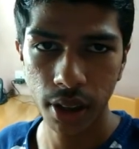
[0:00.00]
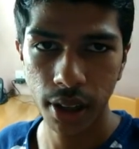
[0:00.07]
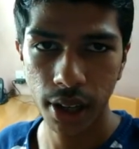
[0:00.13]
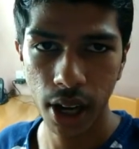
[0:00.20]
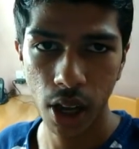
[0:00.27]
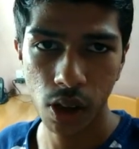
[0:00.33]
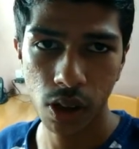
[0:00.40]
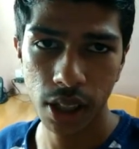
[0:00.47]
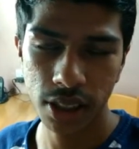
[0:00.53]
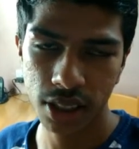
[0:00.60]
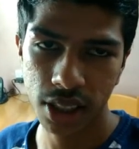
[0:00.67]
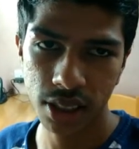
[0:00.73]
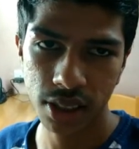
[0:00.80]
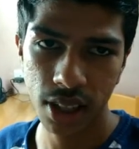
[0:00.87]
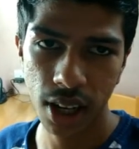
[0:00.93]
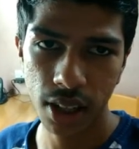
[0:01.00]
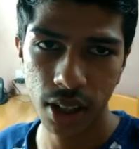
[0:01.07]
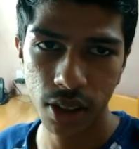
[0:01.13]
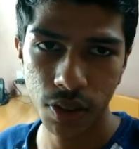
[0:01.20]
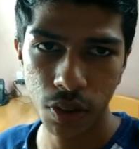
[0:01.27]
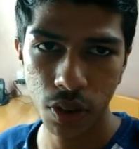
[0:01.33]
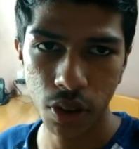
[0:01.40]
Now let's get
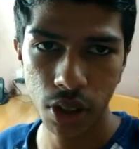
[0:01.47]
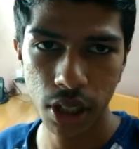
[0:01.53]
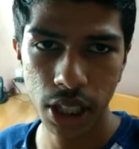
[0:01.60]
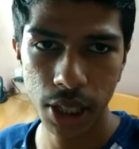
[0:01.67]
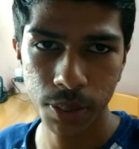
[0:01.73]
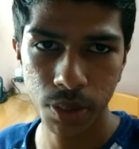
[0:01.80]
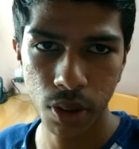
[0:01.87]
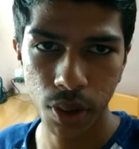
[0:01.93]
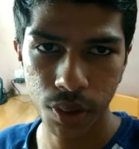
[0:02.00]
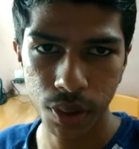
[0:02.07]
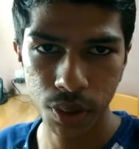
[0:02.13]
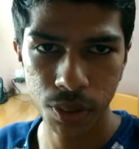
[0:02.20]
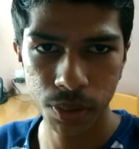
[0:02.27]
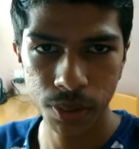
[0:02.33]
started for the in-depth review.